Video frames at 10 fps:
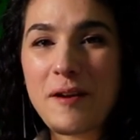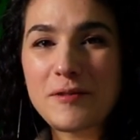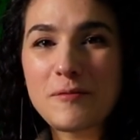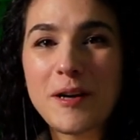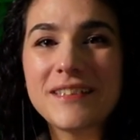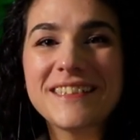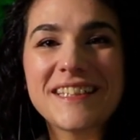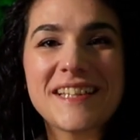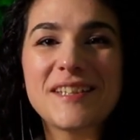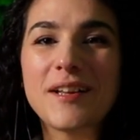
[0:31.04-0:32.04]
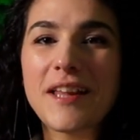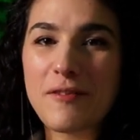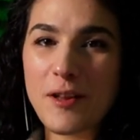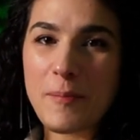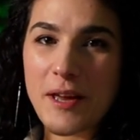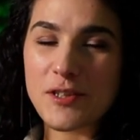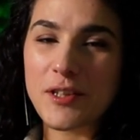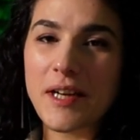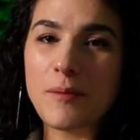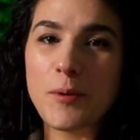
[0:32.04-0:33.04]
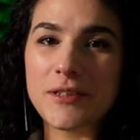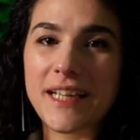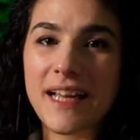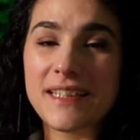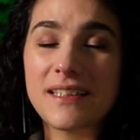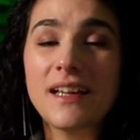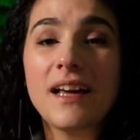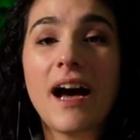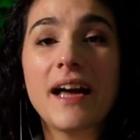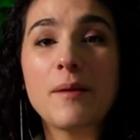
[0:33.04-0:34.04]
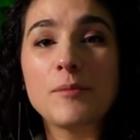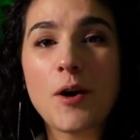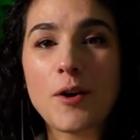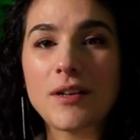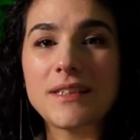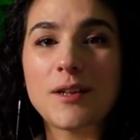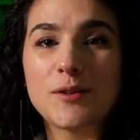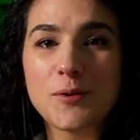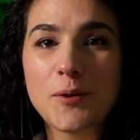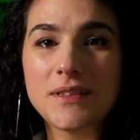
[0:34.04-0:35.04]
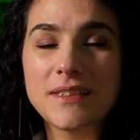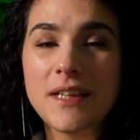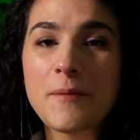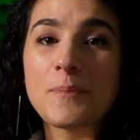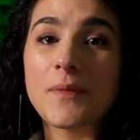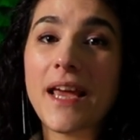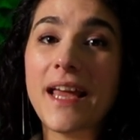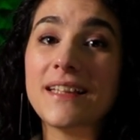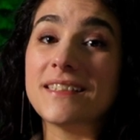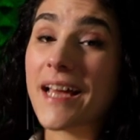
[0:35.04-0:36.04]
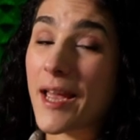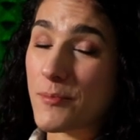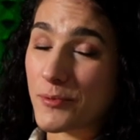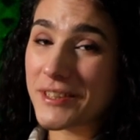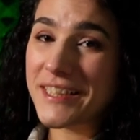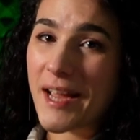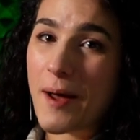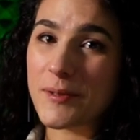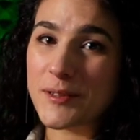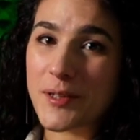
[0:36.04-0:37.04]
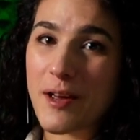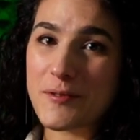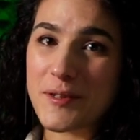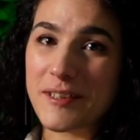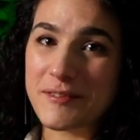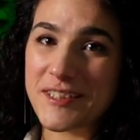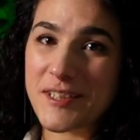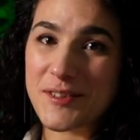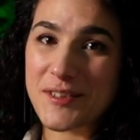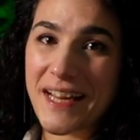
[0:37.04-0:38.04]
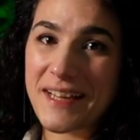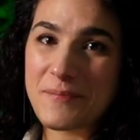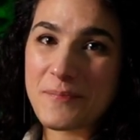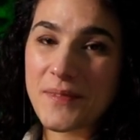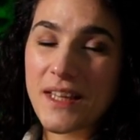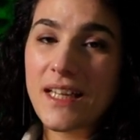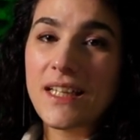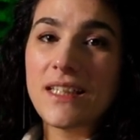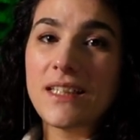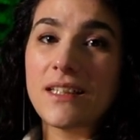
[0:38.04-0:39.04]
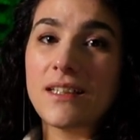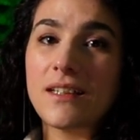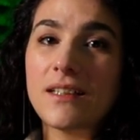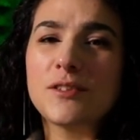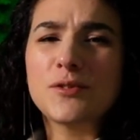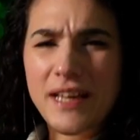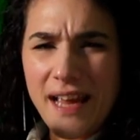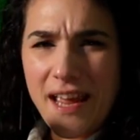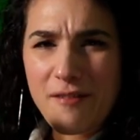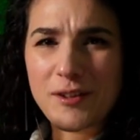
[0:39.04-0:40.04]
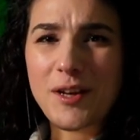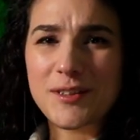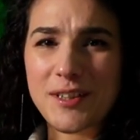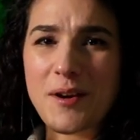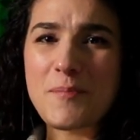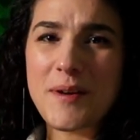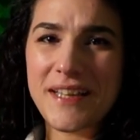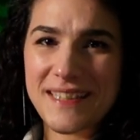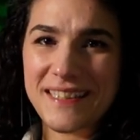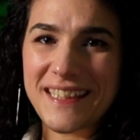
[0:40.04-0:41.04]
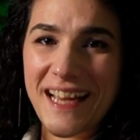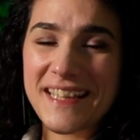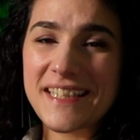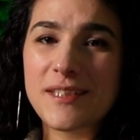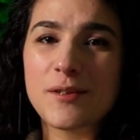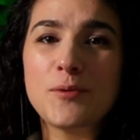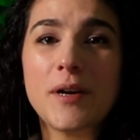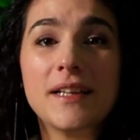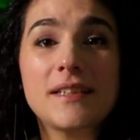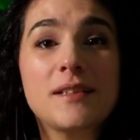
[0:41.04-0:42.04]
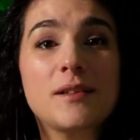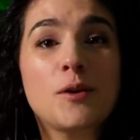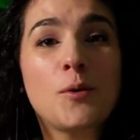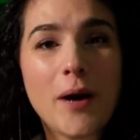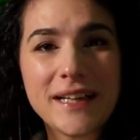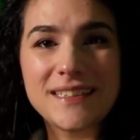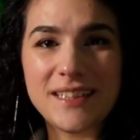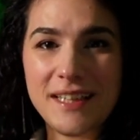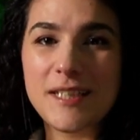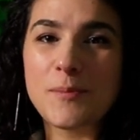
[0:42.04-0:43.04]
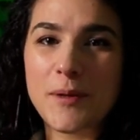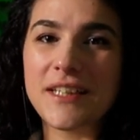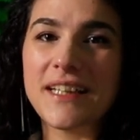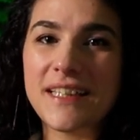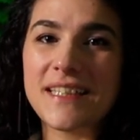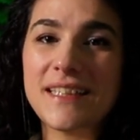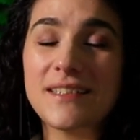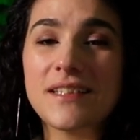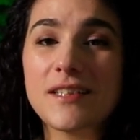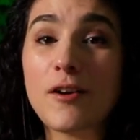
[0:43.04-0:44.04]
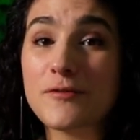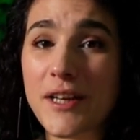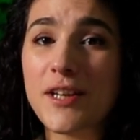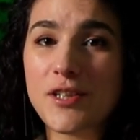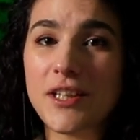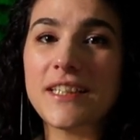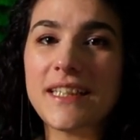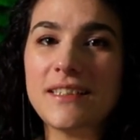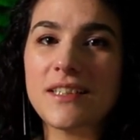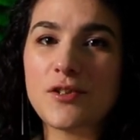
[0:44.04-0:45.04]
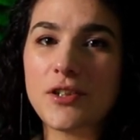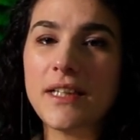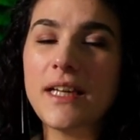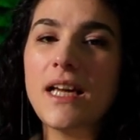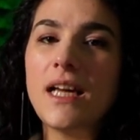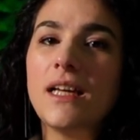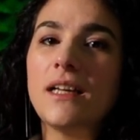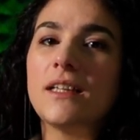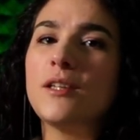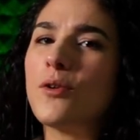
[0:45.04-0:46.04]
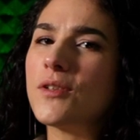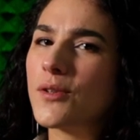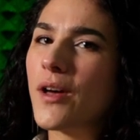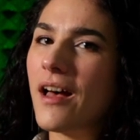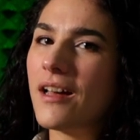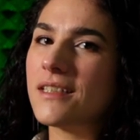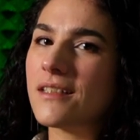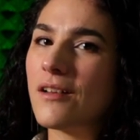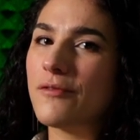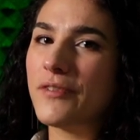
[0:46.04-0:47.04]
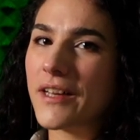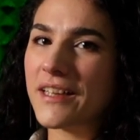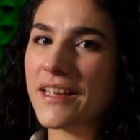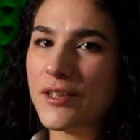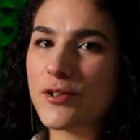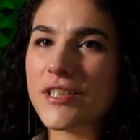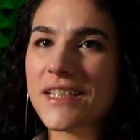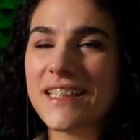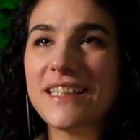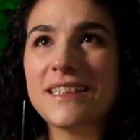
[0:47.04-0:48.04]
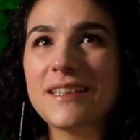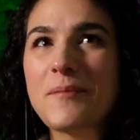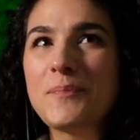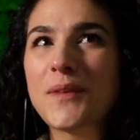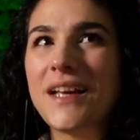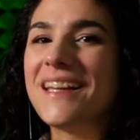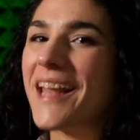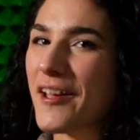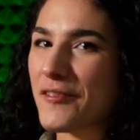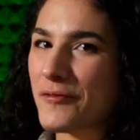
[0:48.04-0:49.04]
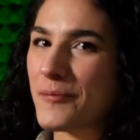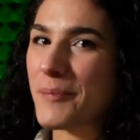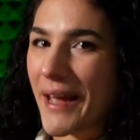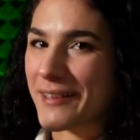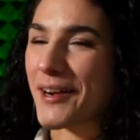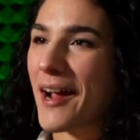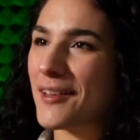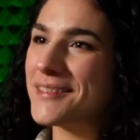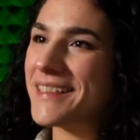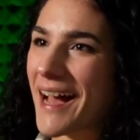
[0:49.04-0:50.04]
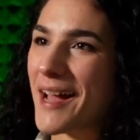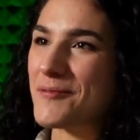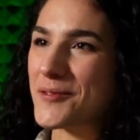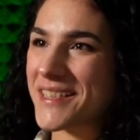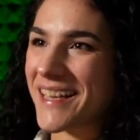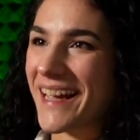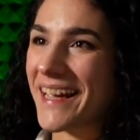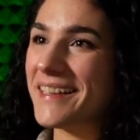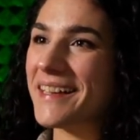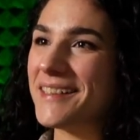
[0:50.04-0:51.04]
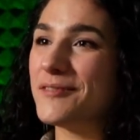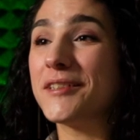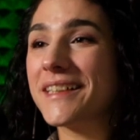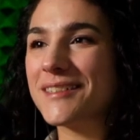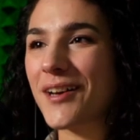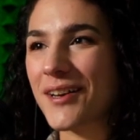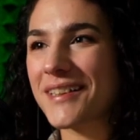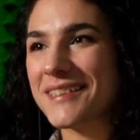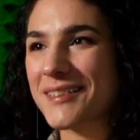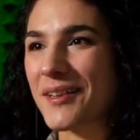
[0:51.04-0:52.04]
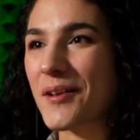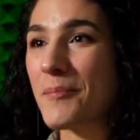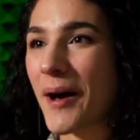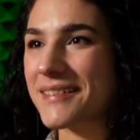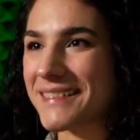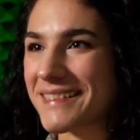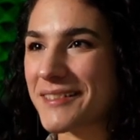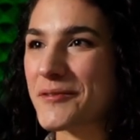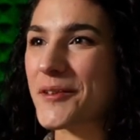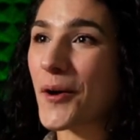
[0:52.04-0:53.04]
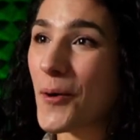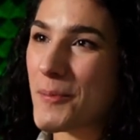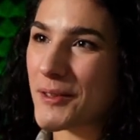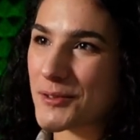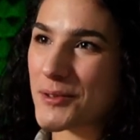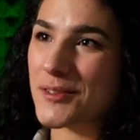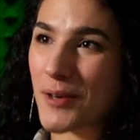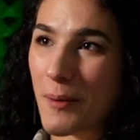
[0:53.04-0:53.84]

everyone. This is the Level Up Engineering Podcast. I am Carolina Tots, and I am really happy to have you here with us today. Today, I have another amazing guest who has quite the experience in the software engineering industry. He also has a very interesting life background, I would say. And we can talk a little about that if you're open to it,